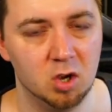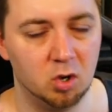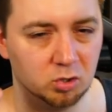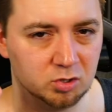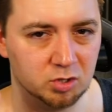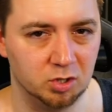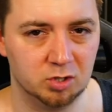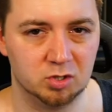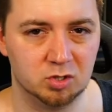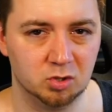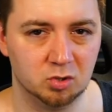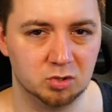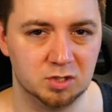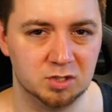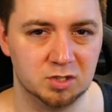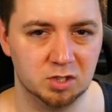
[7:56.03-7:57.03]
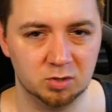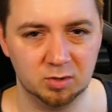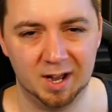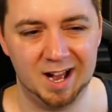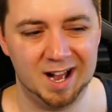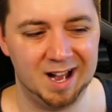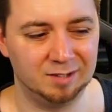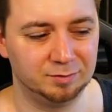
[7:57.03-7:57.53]
or certain sources that you
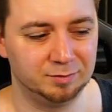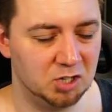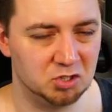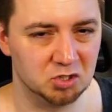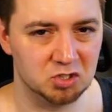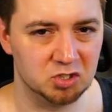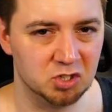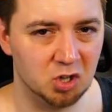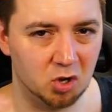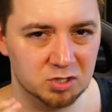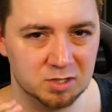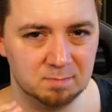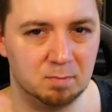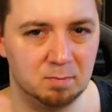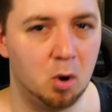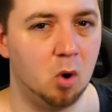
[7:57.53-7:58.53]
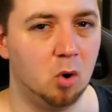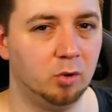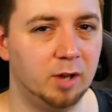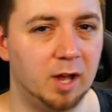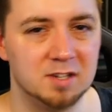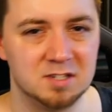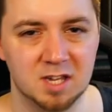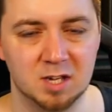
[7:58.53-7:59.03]
have are just not as
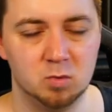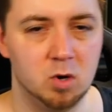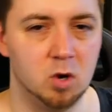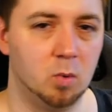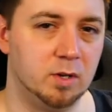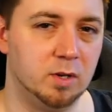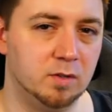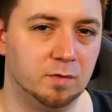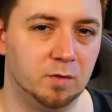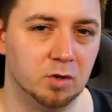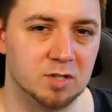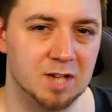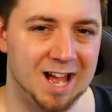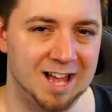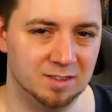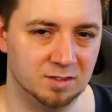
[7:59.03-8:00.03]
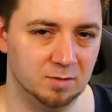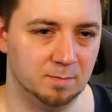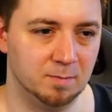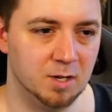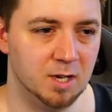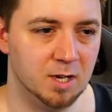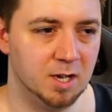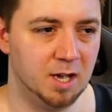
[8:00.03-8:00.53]
important as they were when you first had
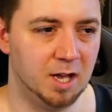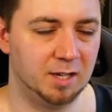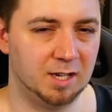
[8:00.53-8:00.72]
them. And